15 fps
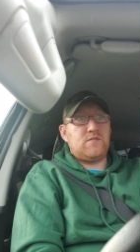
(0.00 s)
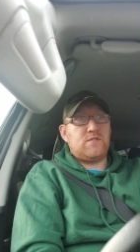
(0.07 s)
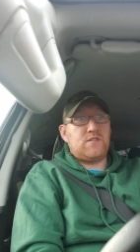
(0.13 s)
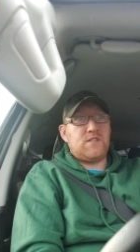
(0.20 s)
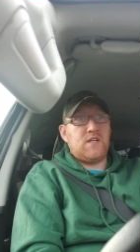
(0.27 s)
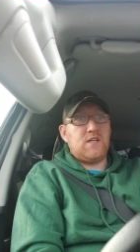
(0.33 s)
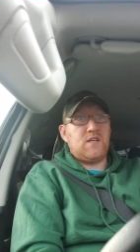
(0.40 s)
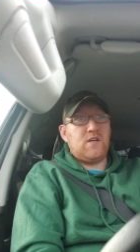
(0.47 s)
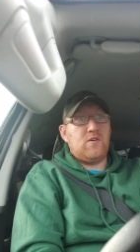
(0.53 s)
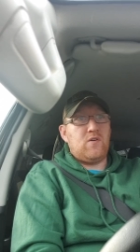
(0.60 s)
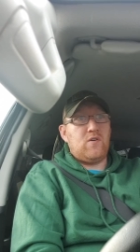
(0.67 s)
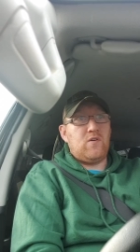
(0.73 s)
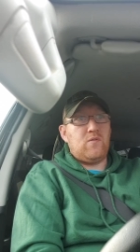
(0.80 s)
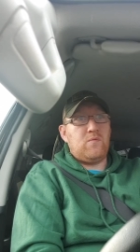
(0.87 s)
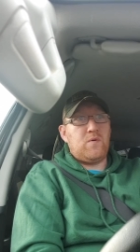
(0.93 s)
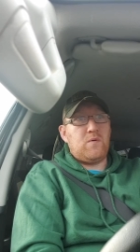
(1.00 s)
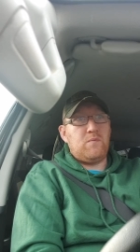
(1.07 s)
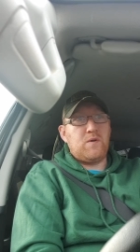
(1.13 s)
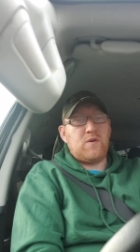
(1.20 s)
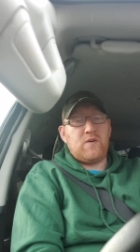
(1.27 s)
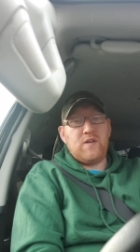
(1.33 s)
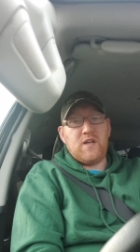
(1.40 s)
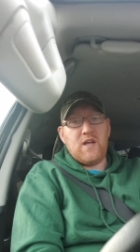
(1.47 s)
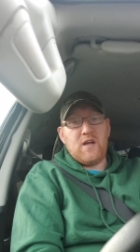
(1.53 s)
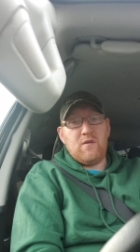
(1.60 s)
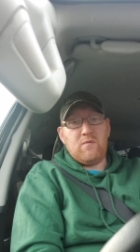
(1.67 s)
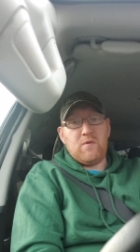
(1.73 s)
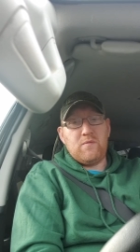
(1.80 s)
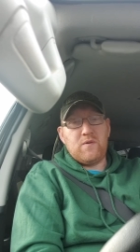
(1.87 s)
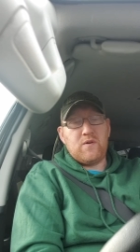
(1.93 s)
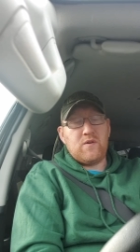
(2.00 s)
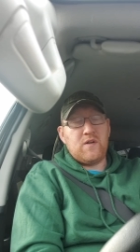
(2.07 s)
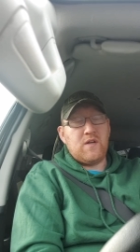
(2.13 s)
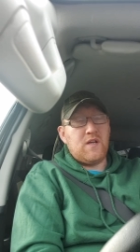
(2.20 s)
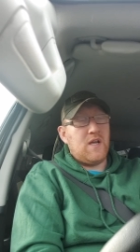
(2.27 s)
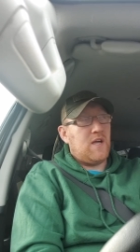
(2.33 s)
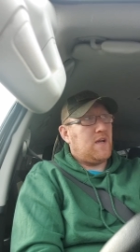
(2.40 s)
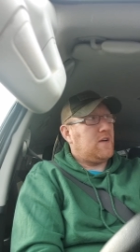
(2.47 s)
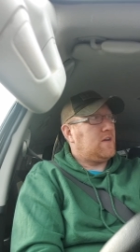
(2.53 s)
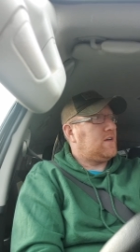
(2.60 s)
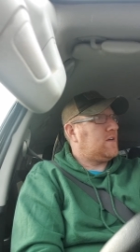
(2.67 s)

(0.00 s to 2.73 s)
thinking, oh, what we're going to get.